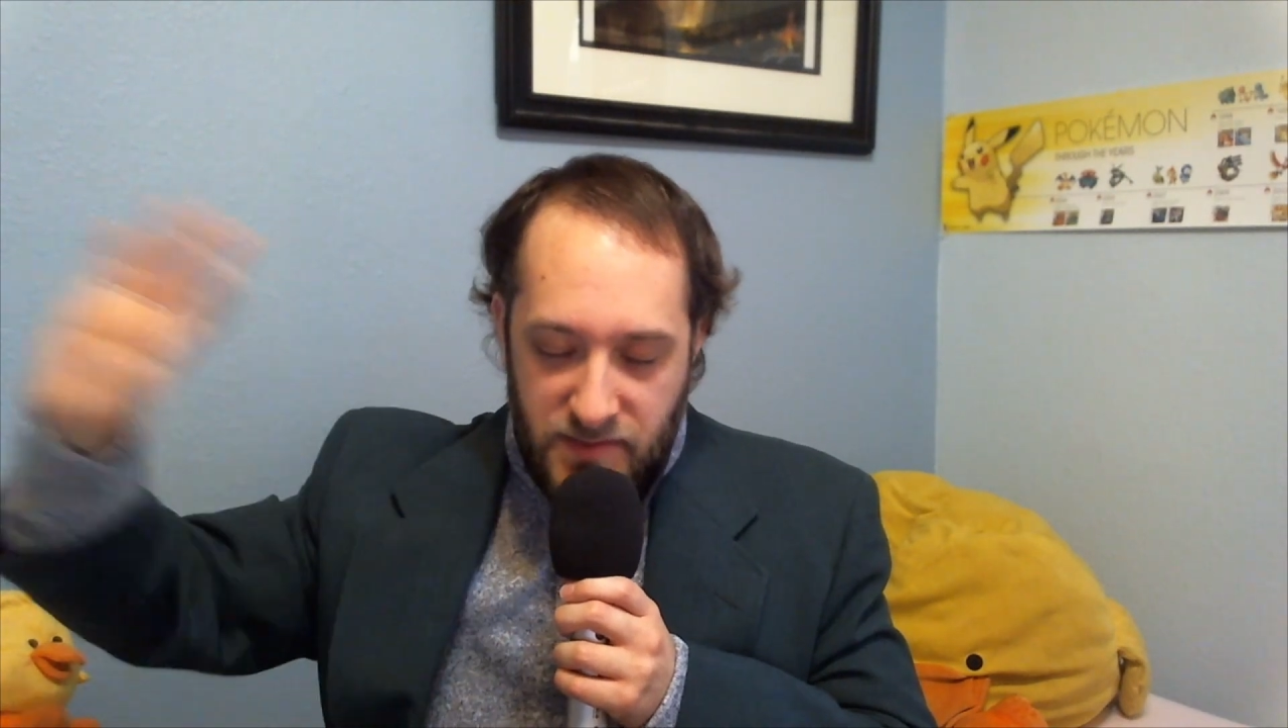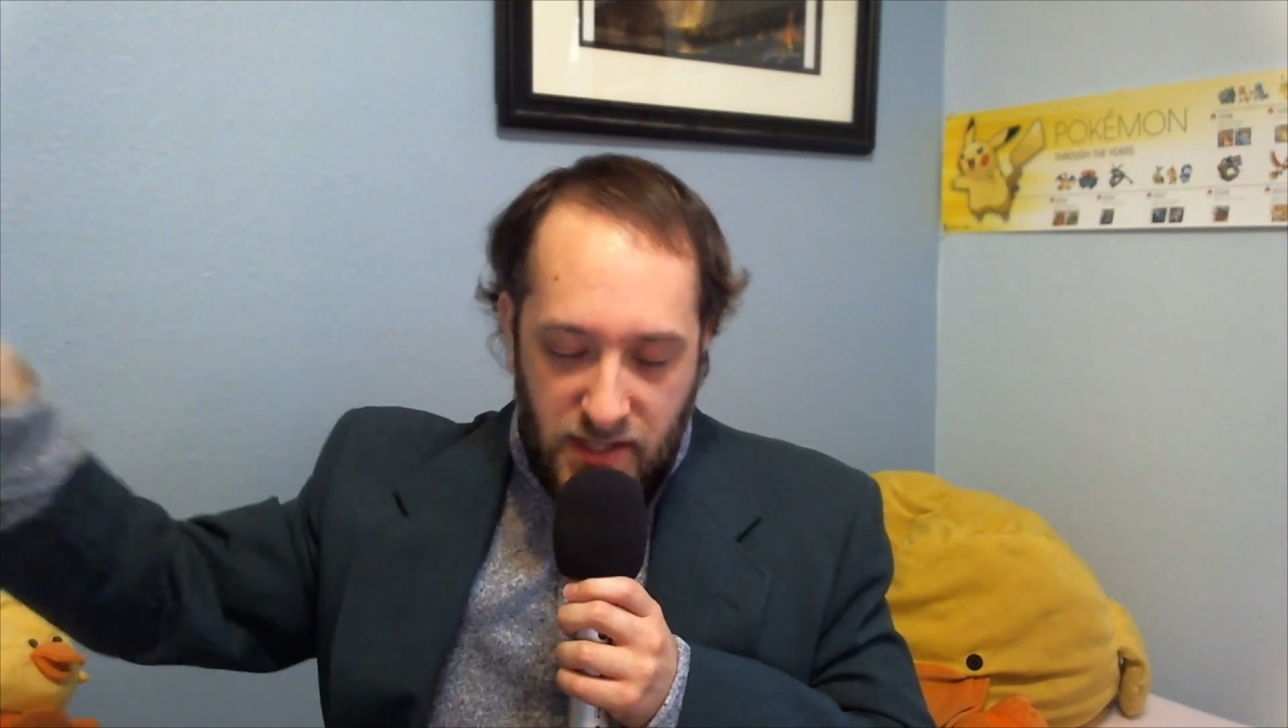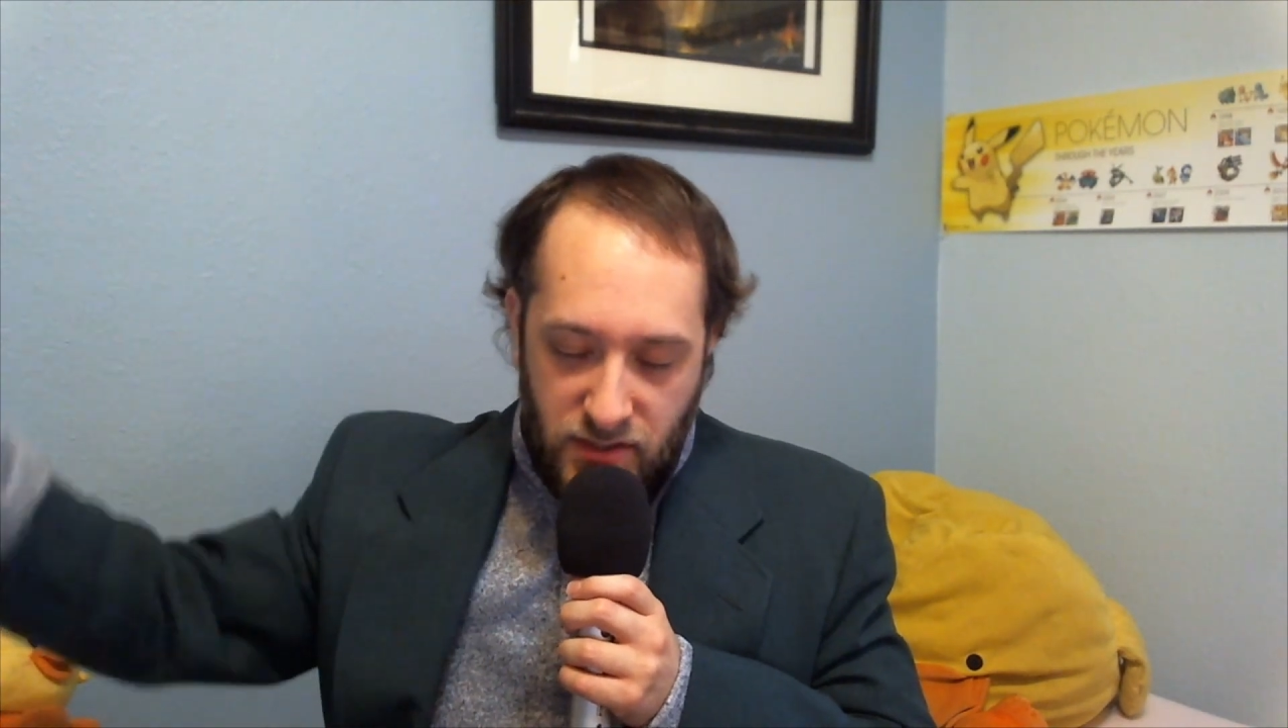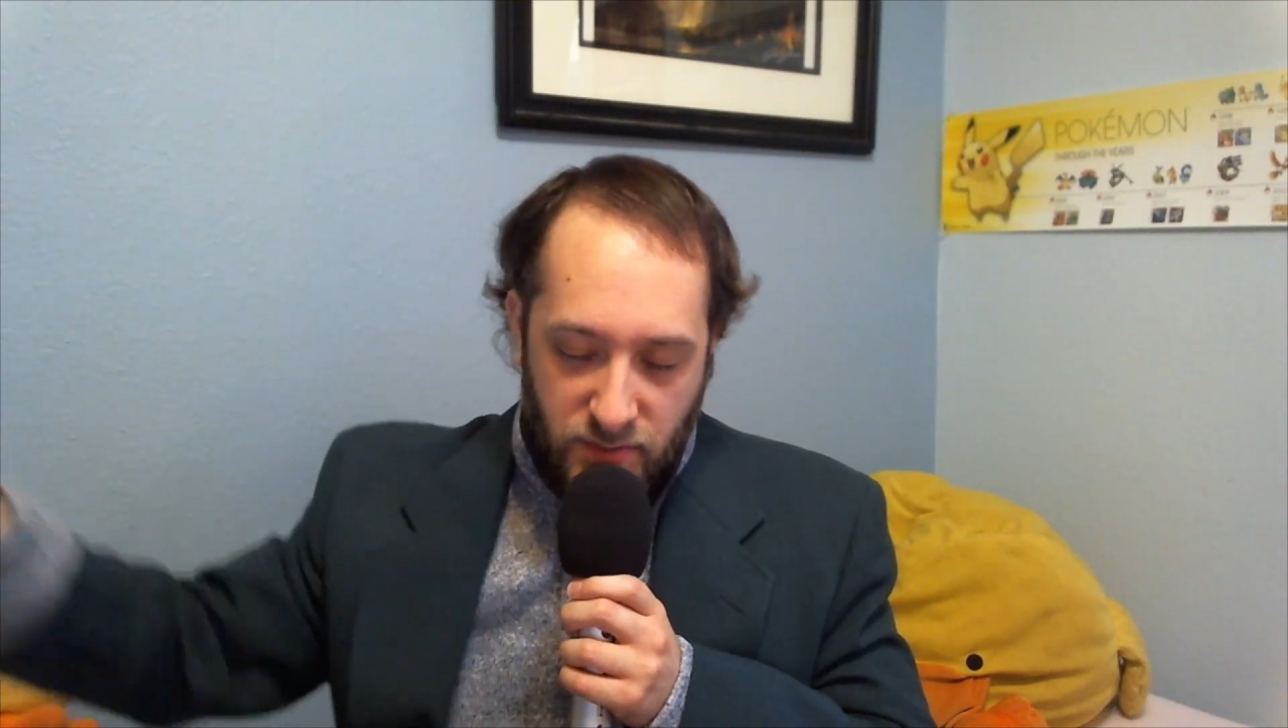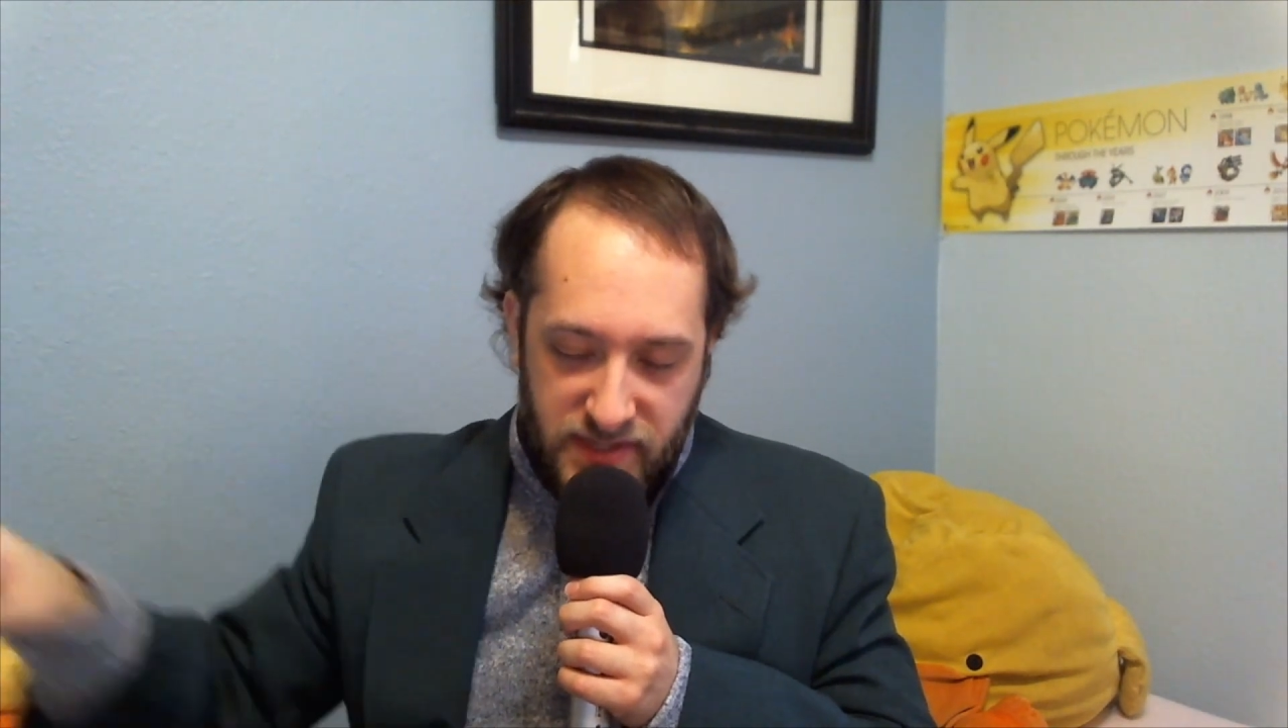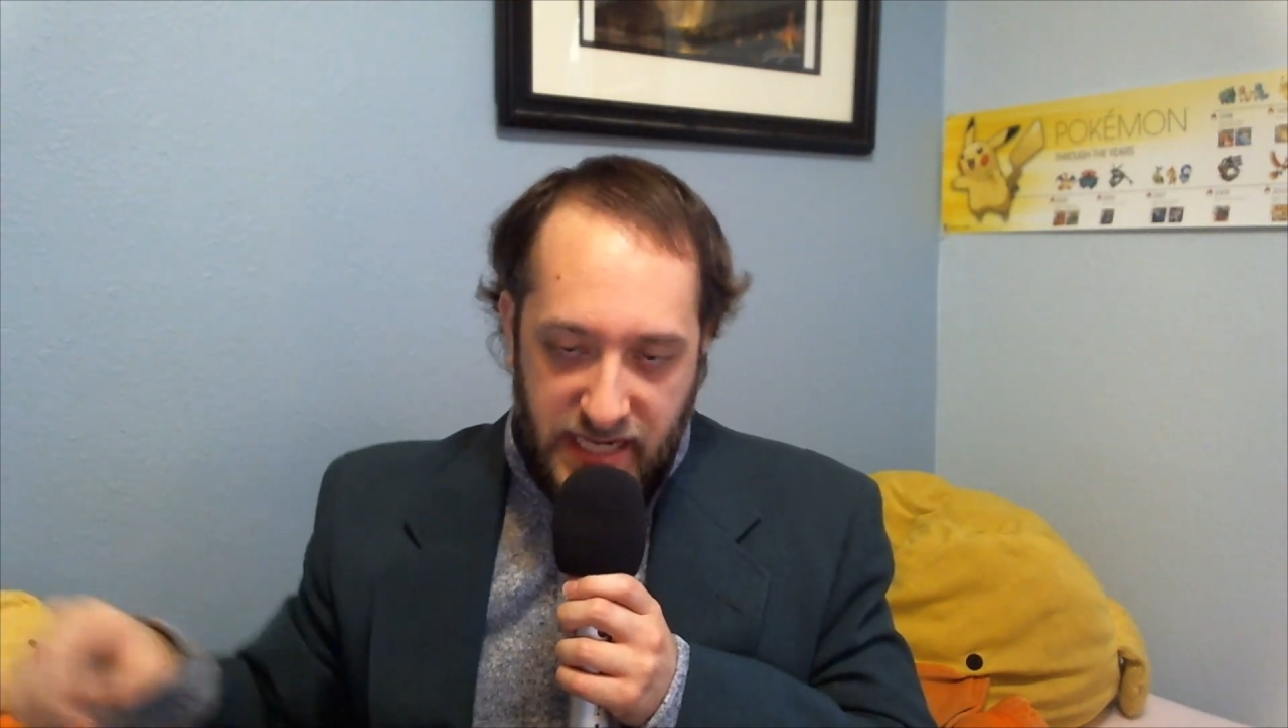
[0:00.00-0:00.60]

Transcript: not going to open